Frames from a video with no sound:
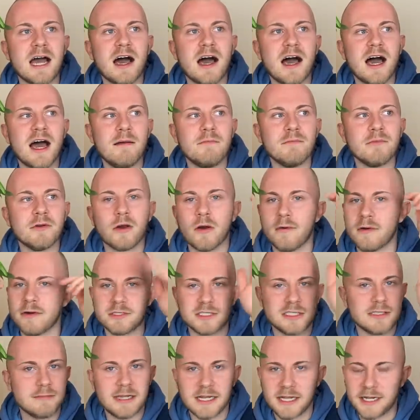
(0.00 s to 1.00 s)
I'm going
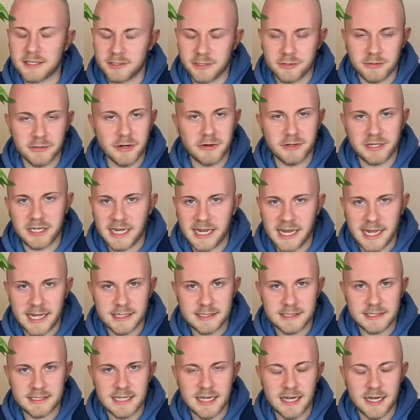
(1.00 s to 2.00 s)
to make a Negroni
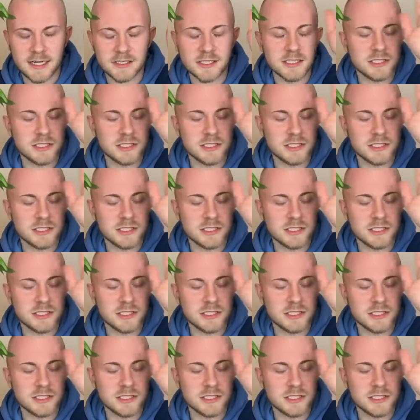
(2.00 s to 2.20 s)
hands down.